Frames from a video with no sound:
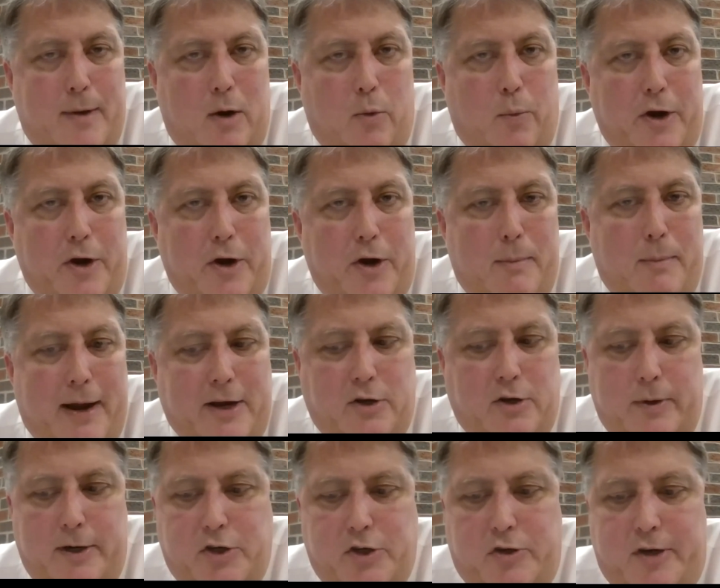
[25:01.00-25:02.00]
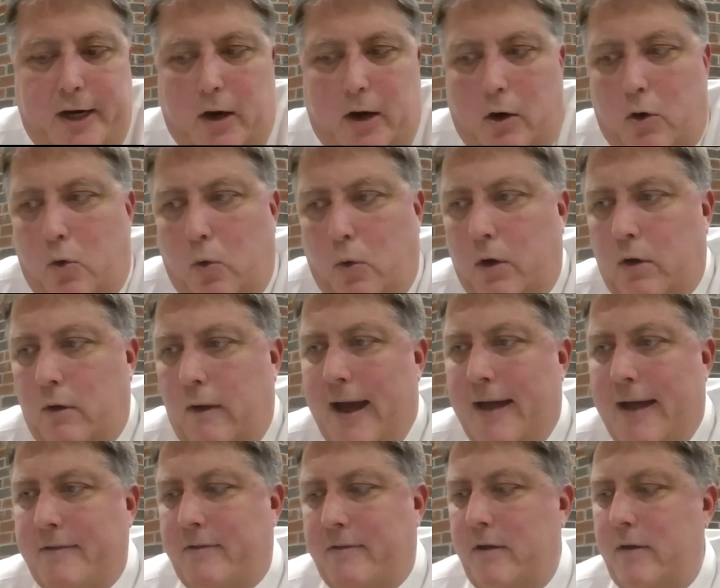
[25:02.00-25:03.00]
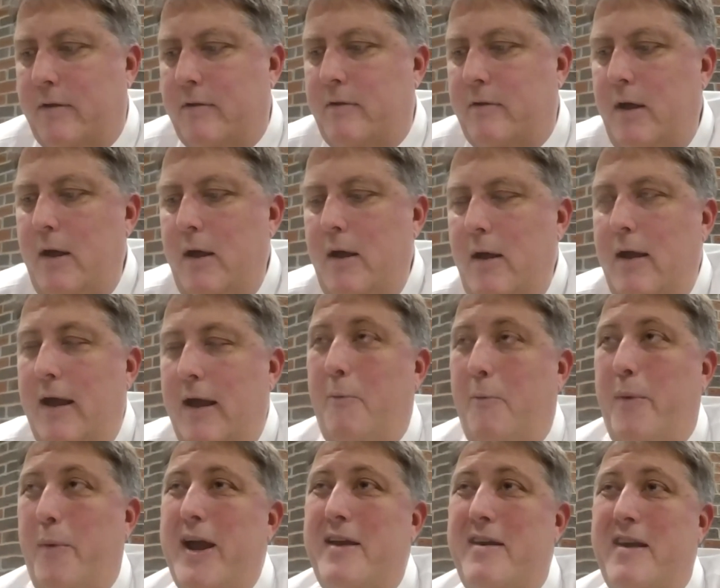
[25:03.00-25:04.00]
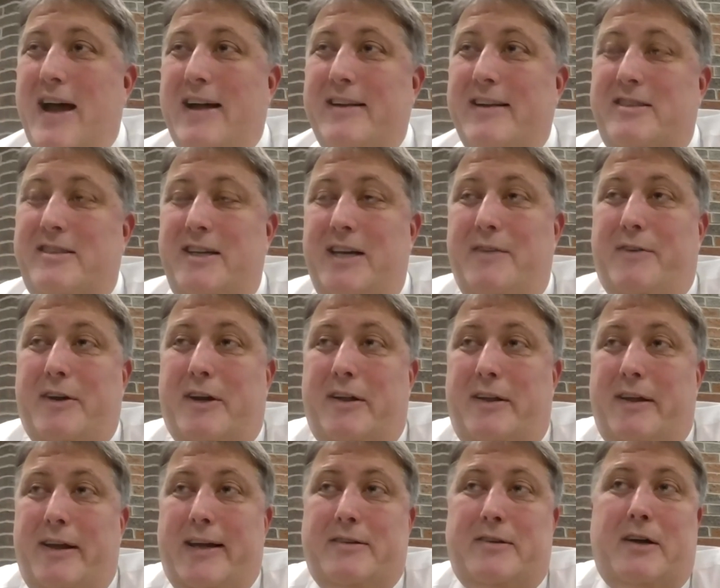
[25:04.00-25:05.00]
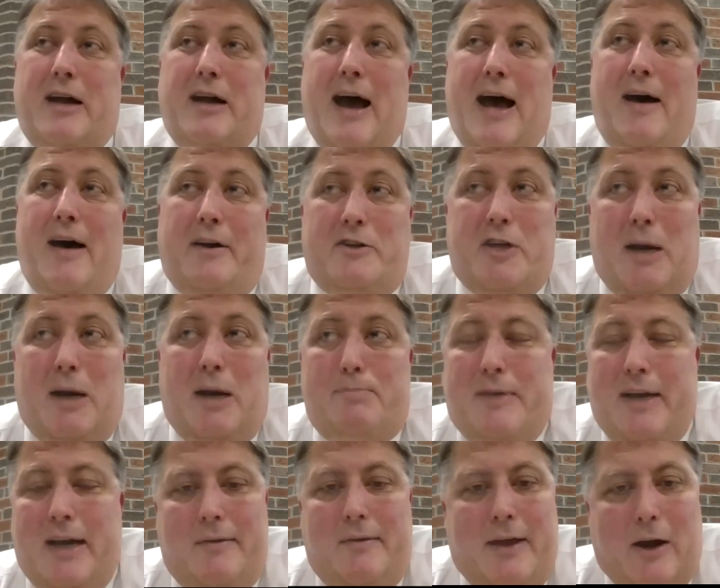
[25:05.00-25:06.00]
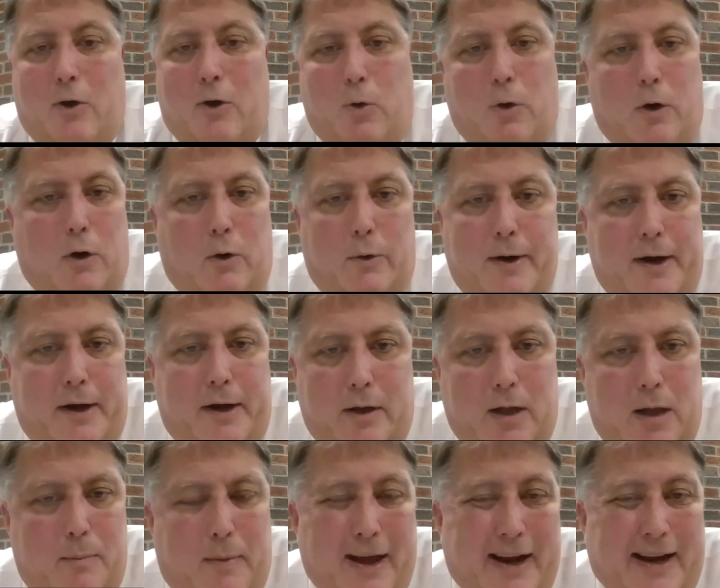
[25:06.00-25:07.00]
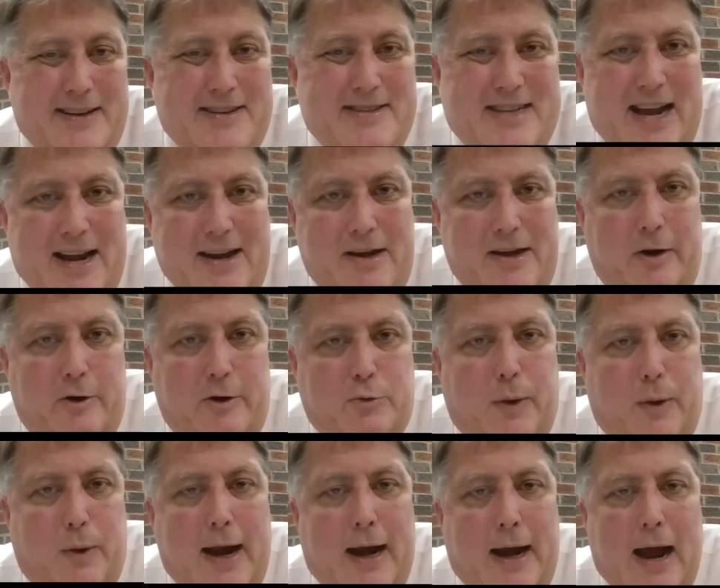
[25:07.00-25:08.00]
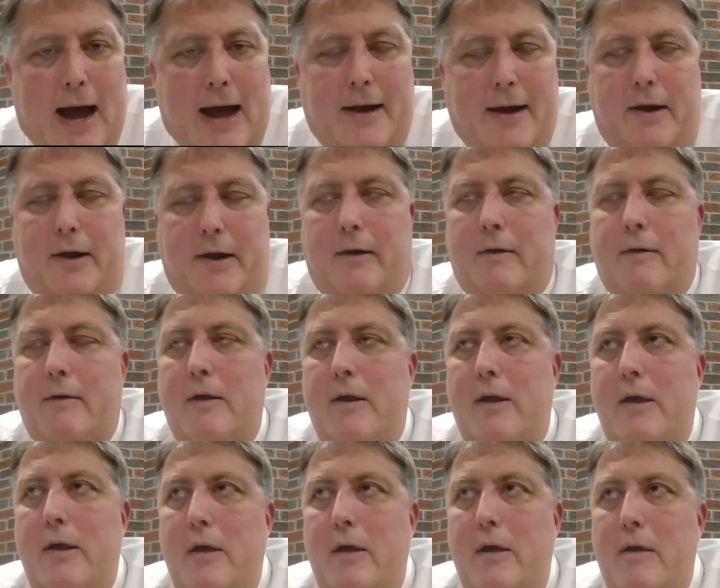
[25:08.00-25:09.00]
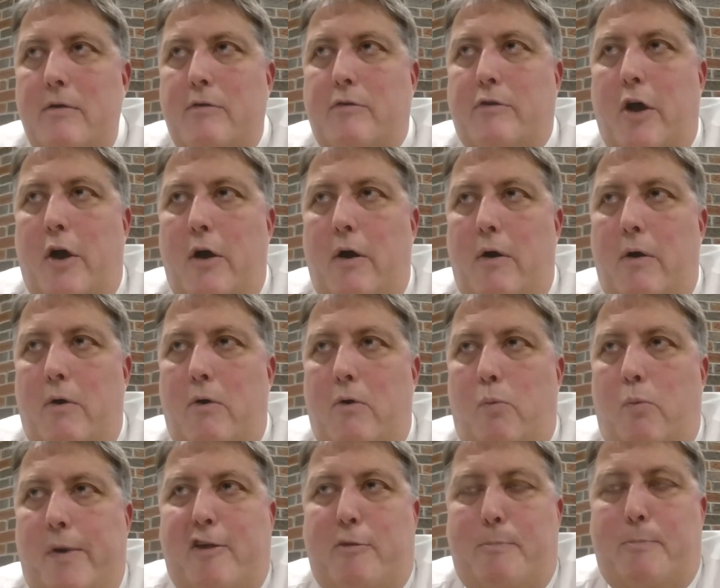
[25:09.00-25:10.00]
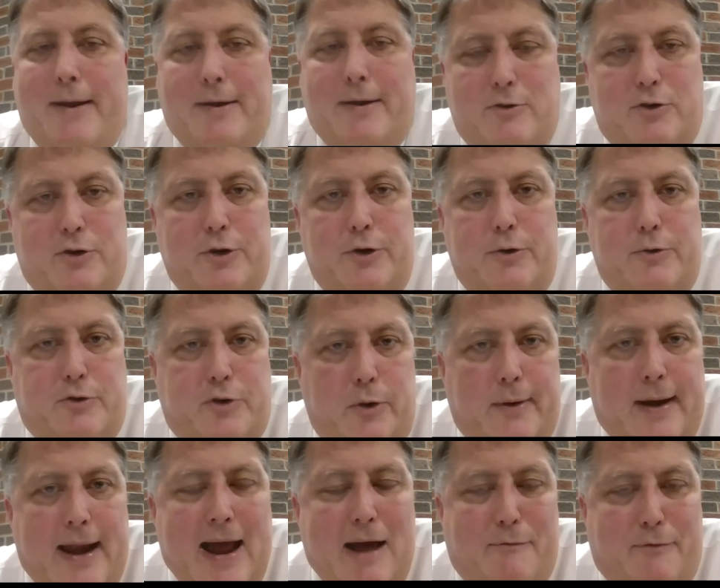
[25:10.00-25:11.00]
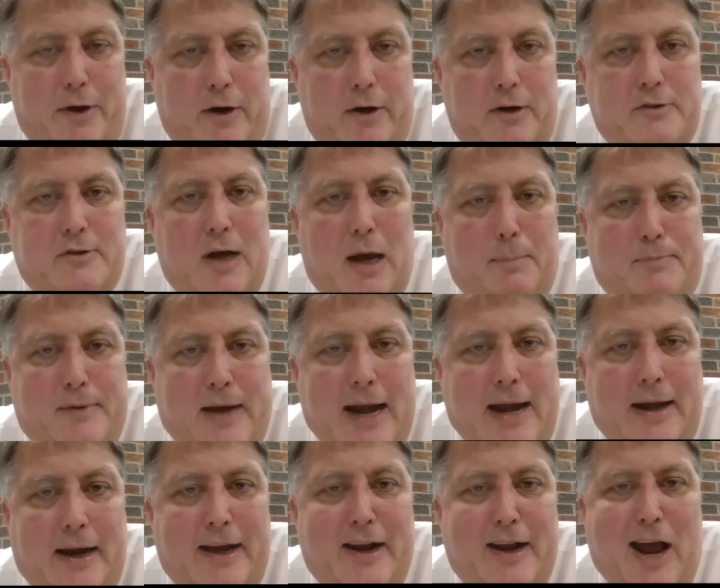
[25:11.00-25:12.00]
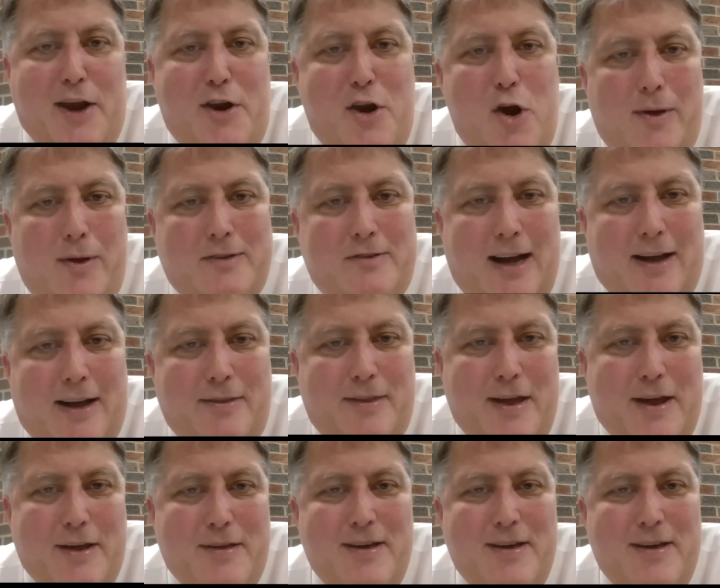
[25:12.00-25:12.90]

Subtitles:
no matter what your major is, you take our core classes. And we had not significantly as a college updated that core curriculum like in 10 years when I got here. So we spent 2.5 years updating it. I know that's not